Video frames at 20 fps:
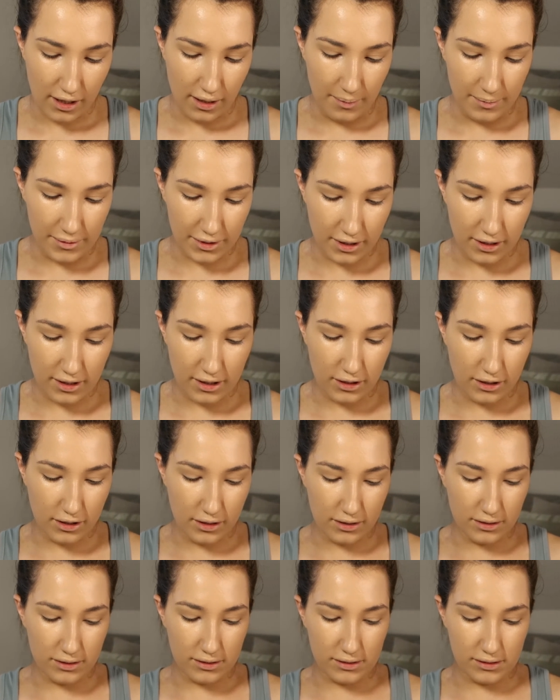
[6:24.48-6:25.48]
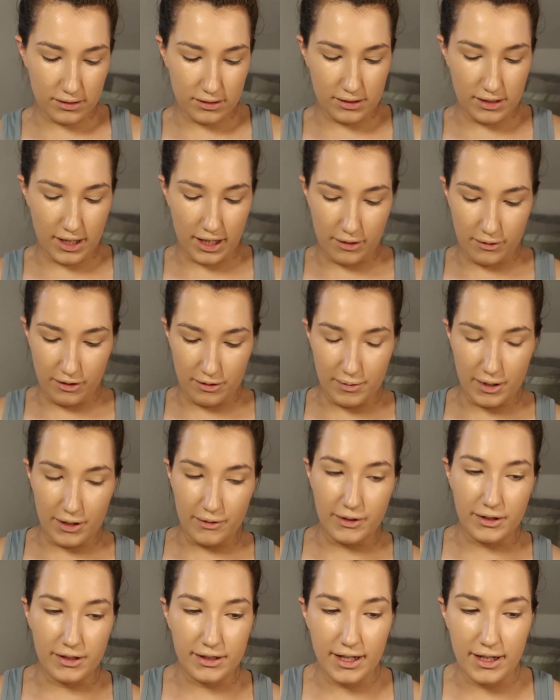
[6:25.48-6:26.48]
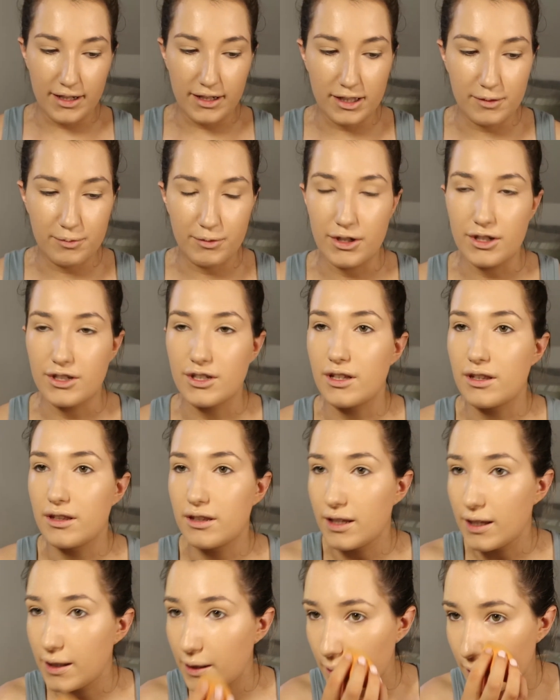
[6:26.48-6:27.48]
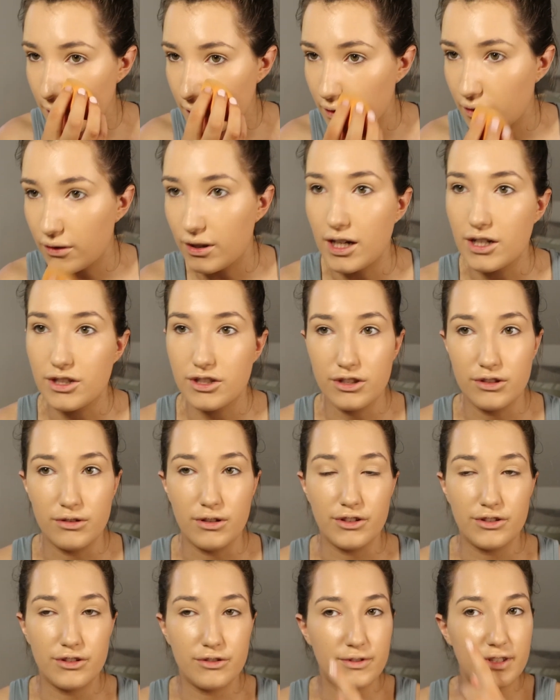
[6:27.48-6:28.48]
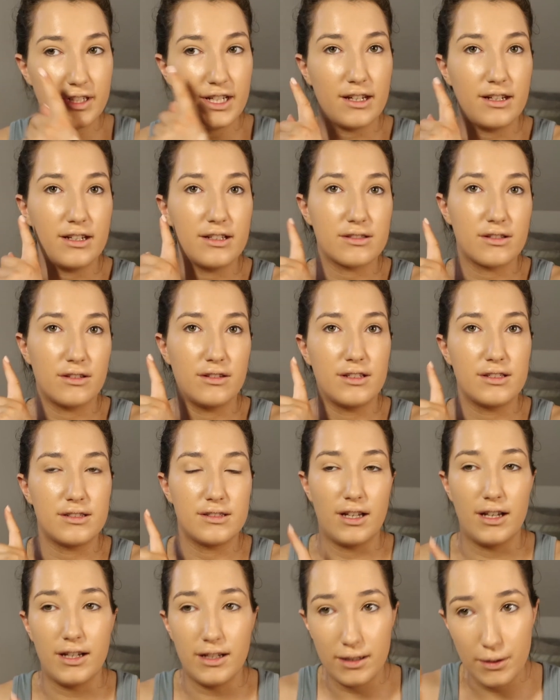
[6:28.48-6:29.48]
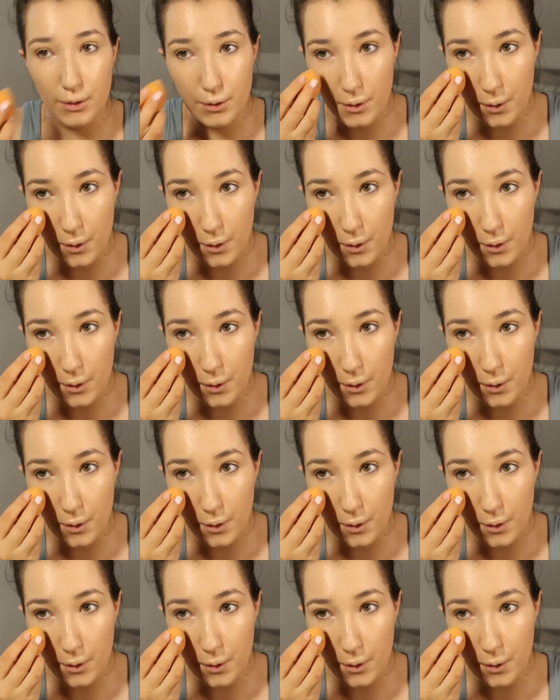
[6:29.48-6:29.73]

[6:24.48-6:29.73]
I'm just going to stick with my Real Techniques brush, I think. Or actually no, I'll do Real Techniques on this side.